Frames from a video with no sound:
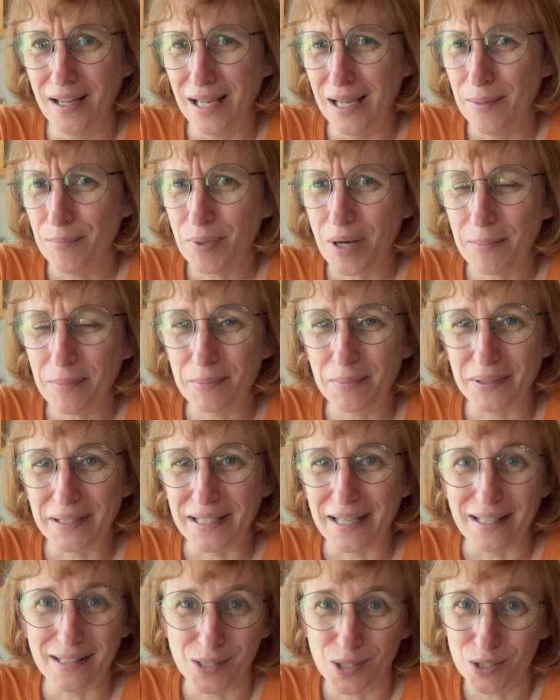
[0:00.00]

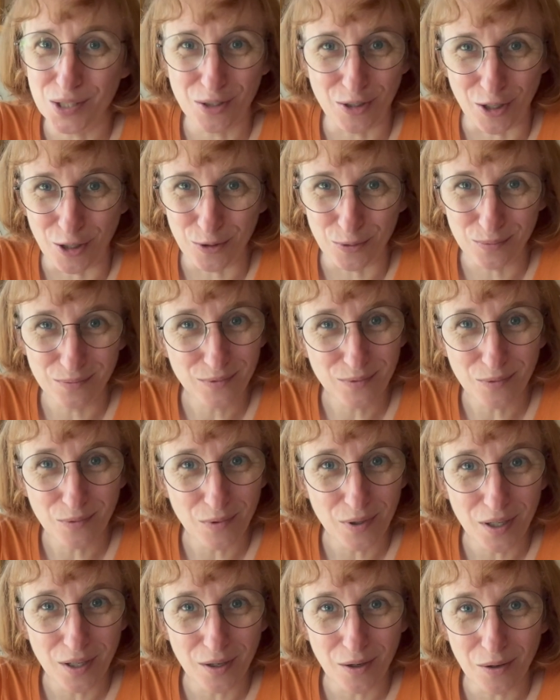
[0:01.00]
probably as, you know,
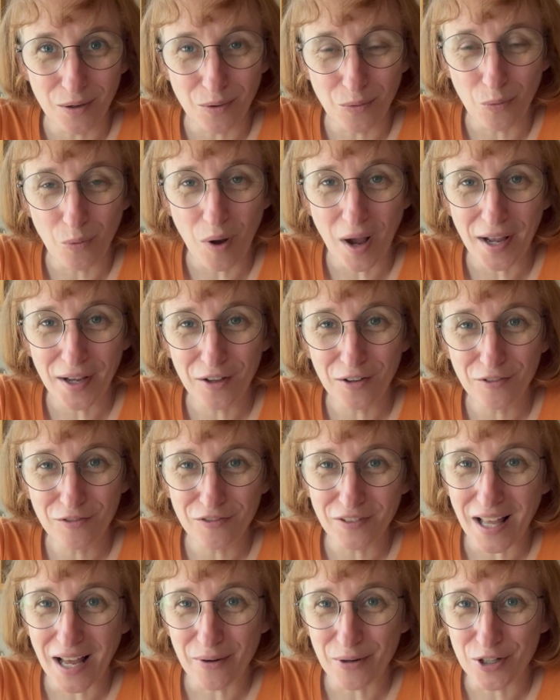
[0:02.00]

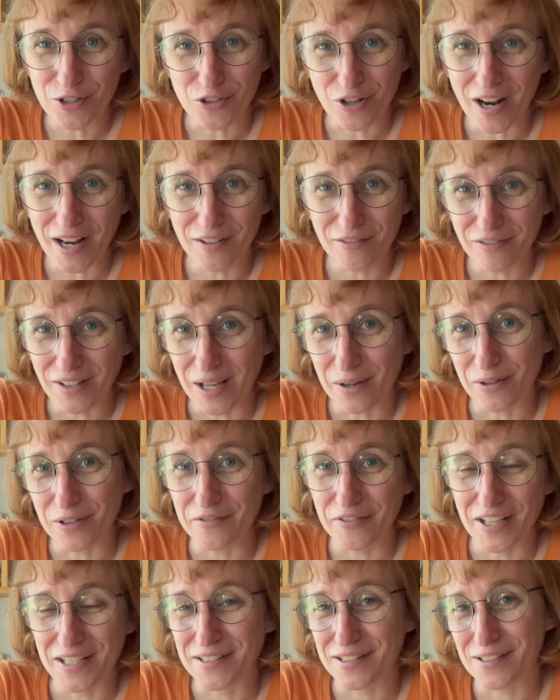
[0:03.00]
wildflower, dried flower
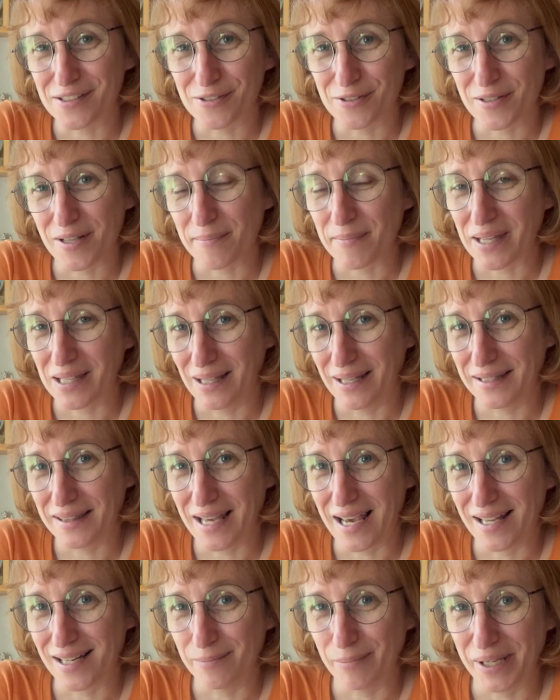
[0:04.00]
vases or something like
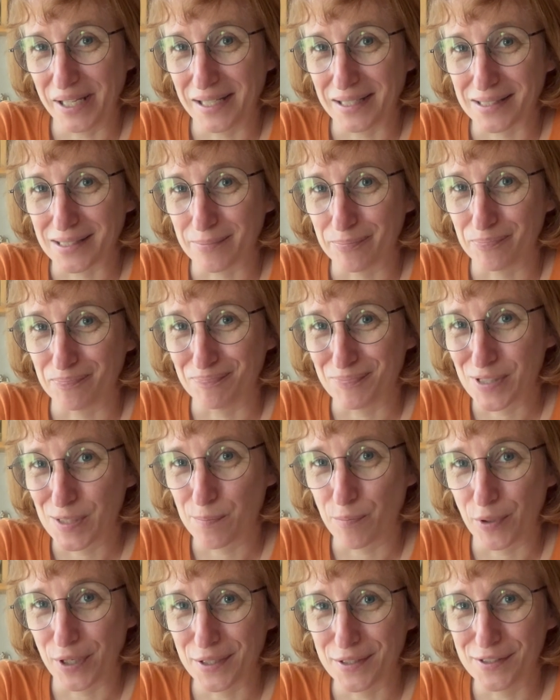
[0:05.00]
that. I might get some
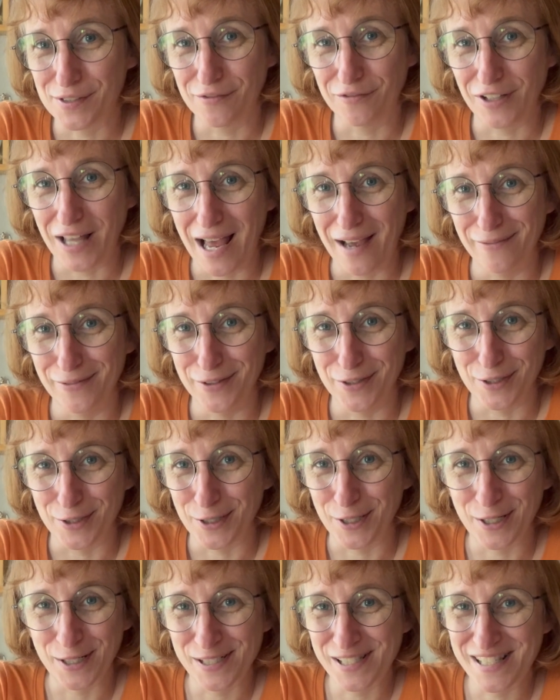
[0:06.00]
sprigs of lavender
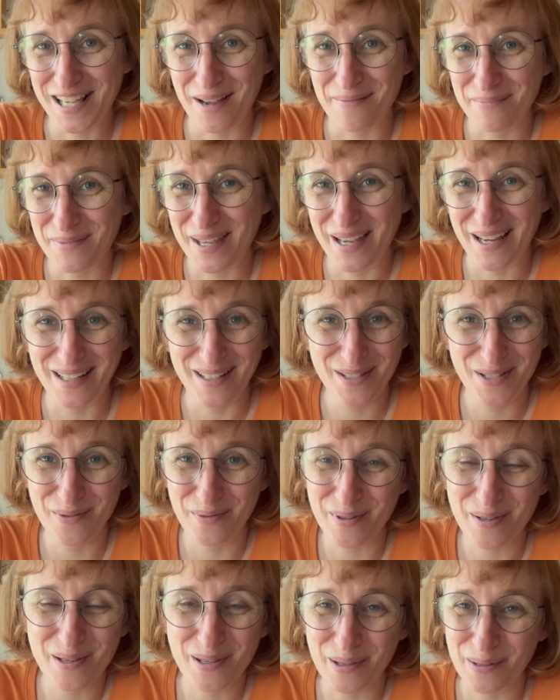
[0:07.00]
or something to
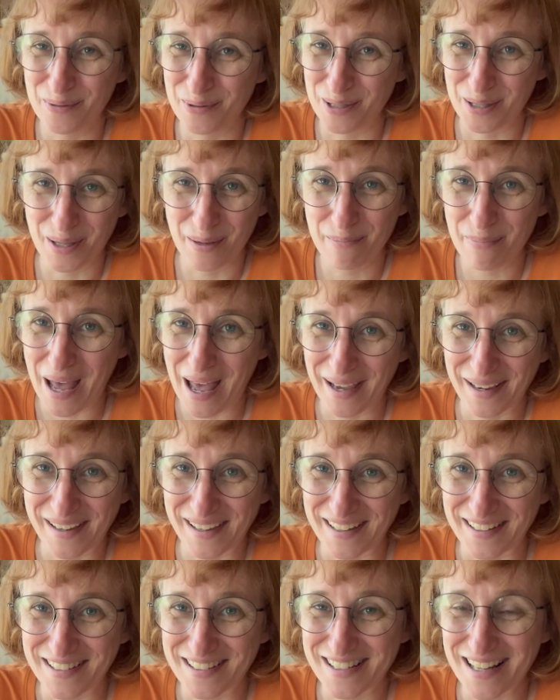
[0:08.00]
include in the
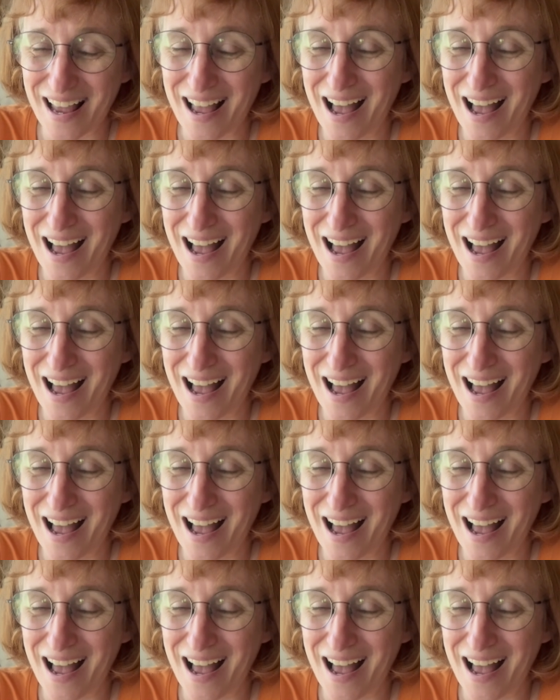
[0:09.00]
package.